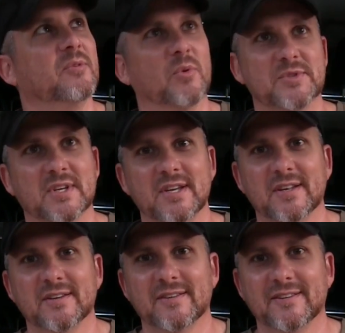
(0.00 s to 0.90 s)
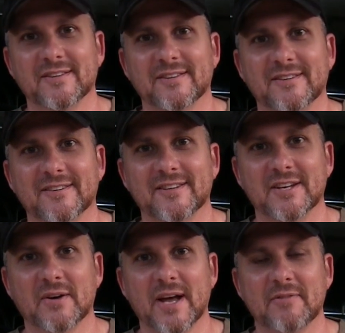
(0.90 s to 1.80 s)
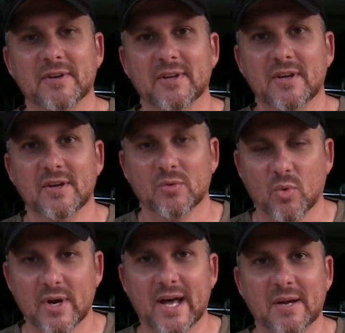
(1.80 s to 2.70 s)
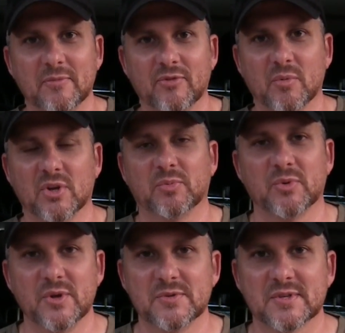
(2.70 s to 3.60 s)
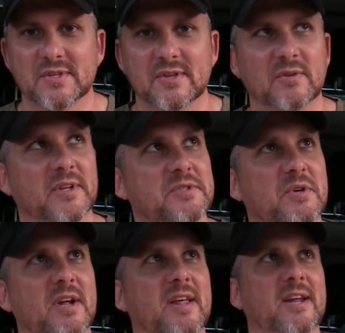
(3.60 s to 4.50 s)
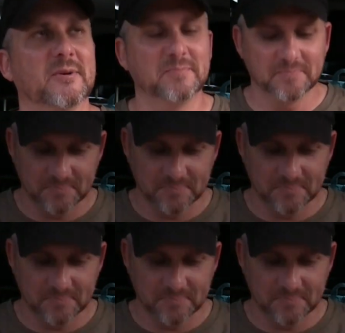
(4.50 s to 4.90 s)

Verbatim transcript: Once again, you know, having one item for multiple uses. So let's try that out.